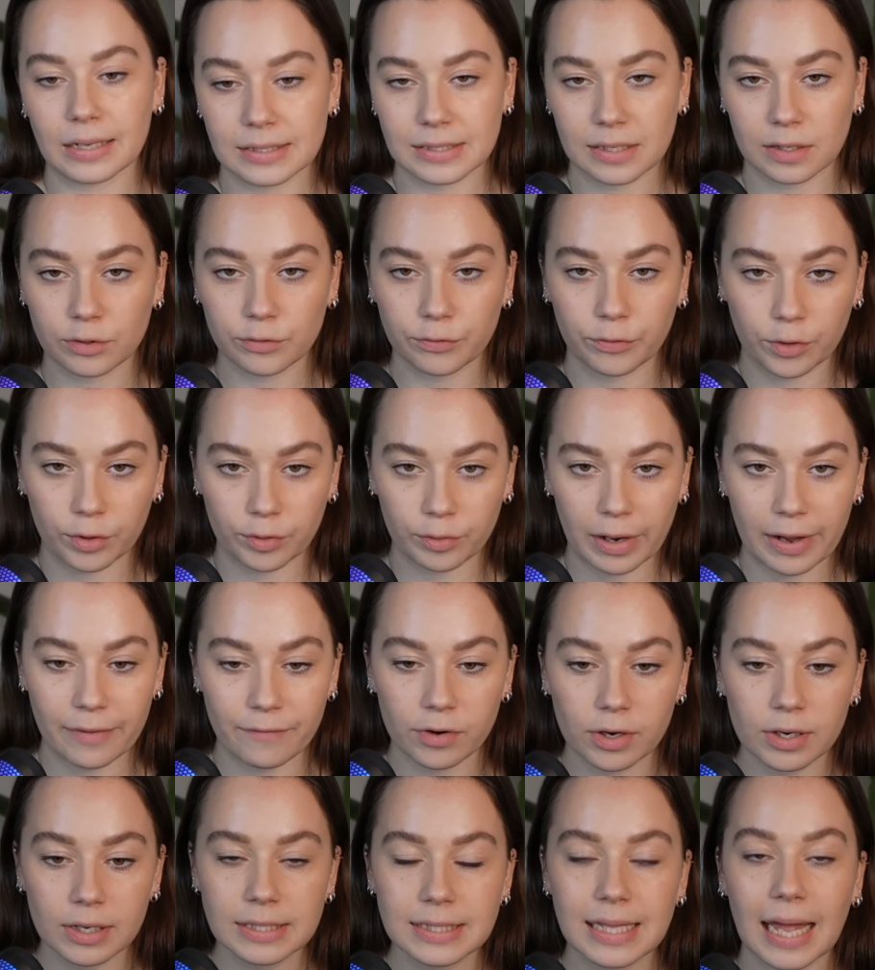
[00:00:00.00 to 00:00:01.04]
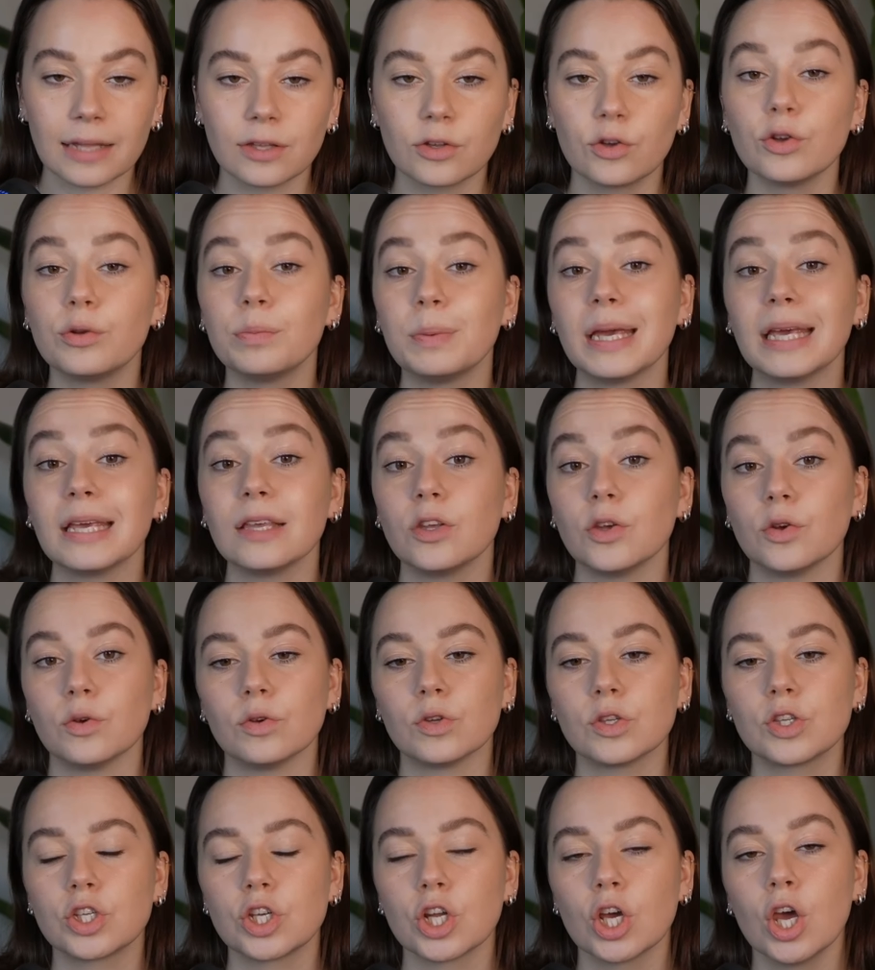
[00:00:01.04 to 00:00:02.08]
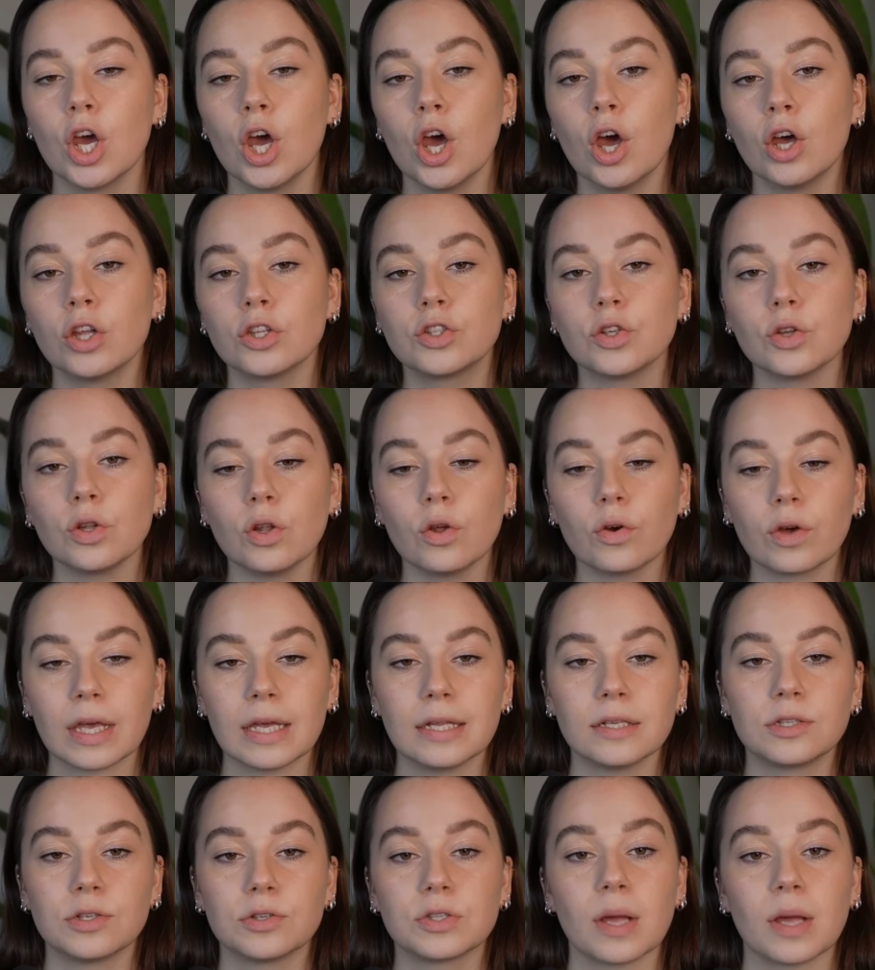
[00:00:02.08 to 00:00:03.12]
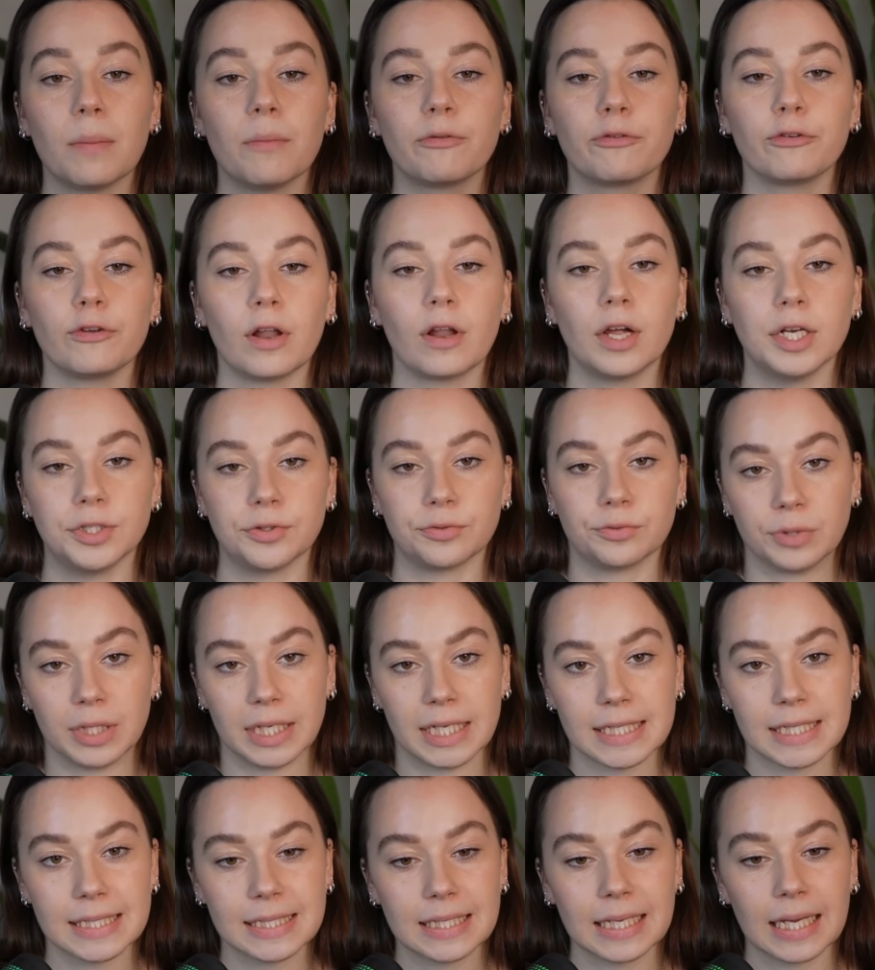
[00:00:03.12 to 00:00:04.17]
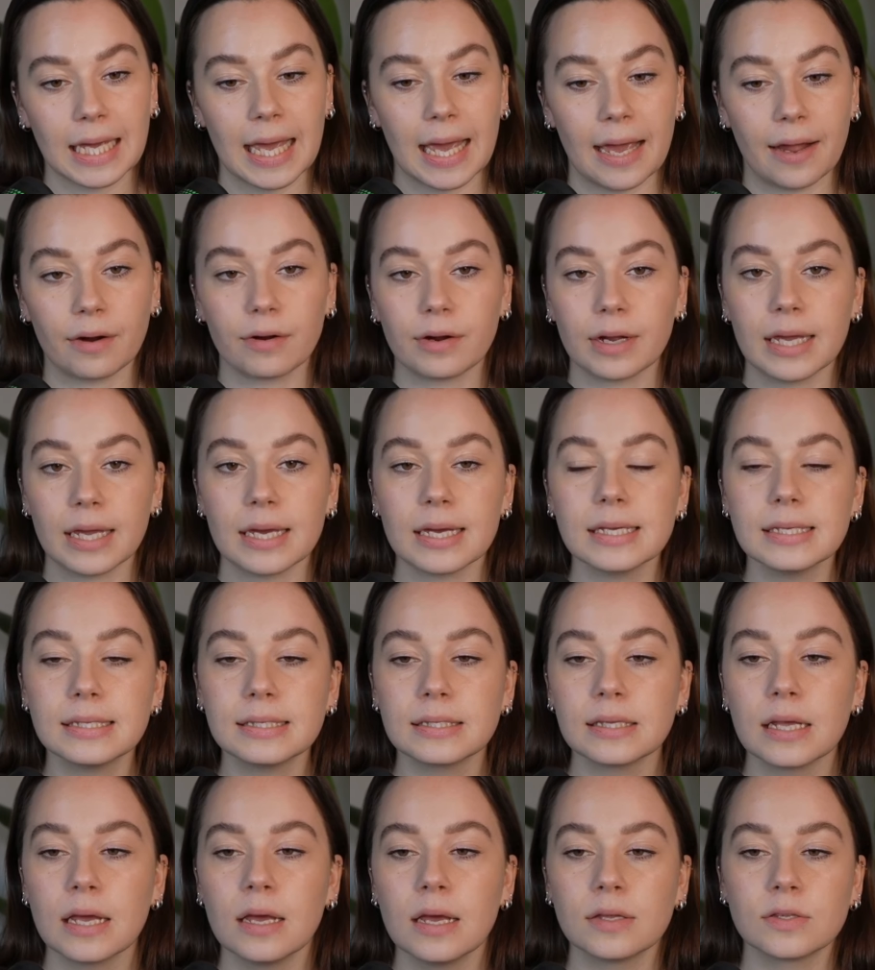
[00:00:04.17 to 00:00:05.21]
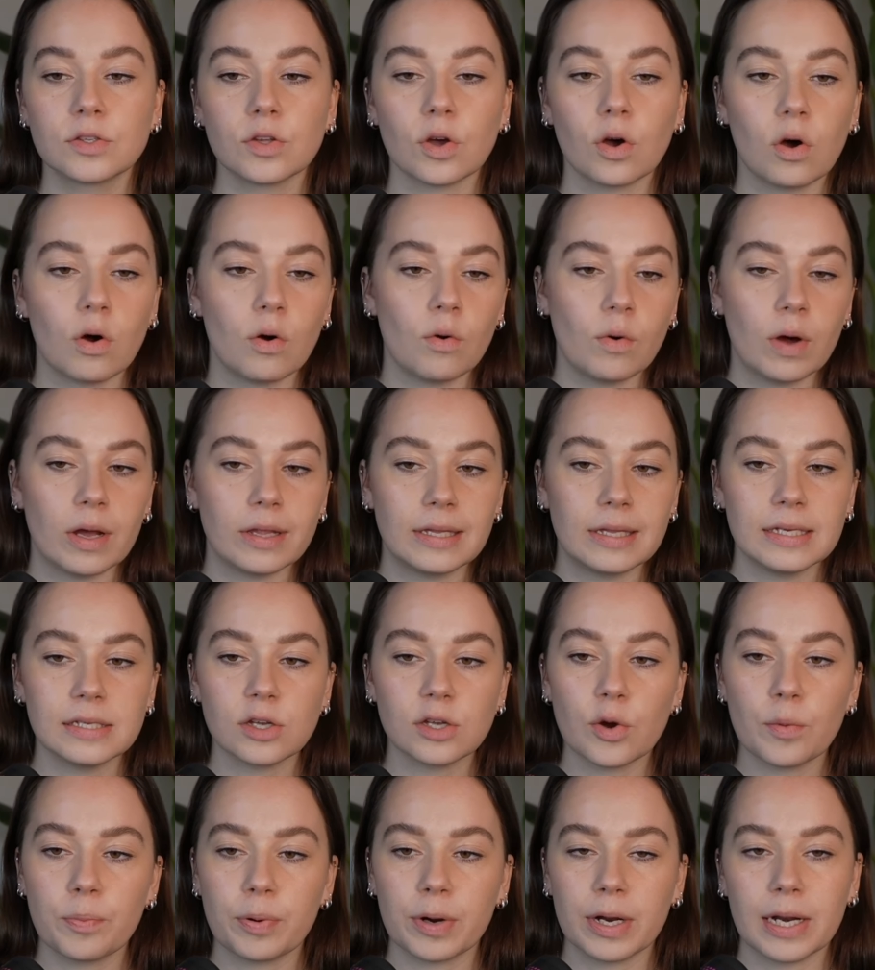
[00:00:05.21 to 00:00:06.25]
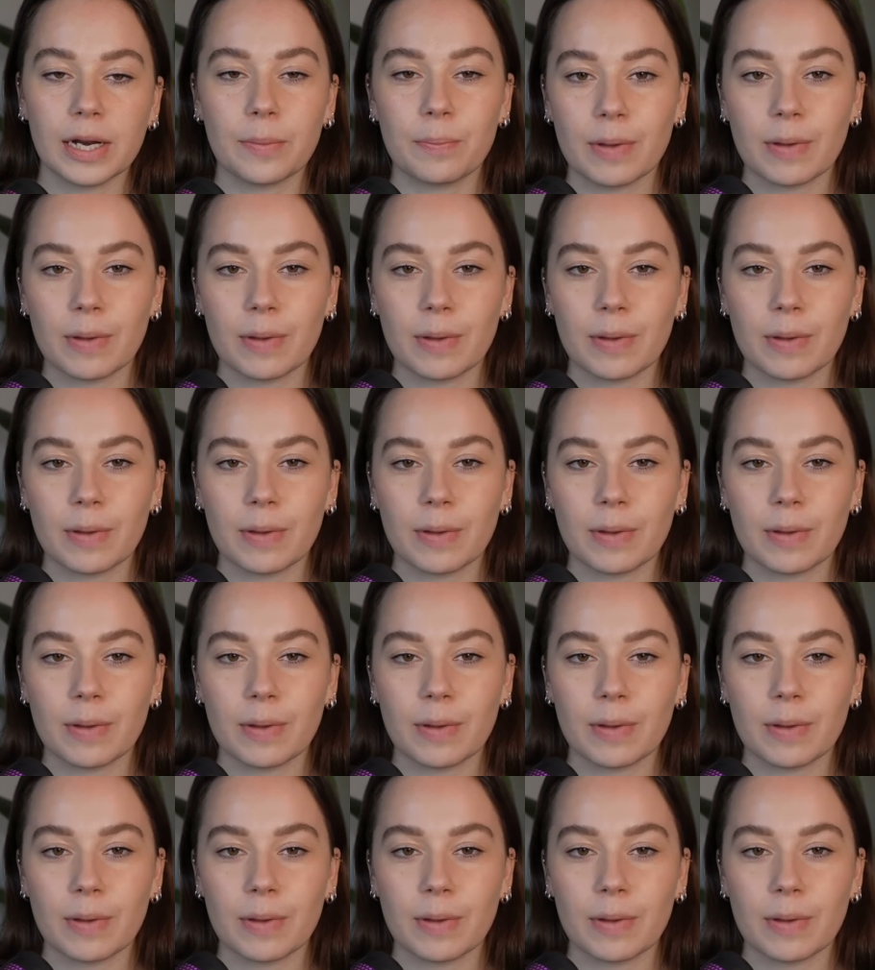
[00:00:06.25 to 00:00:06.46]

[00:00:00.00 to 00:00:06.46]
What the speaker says: for rivers, that could be used to look into some flood risk areas. So these are pretty big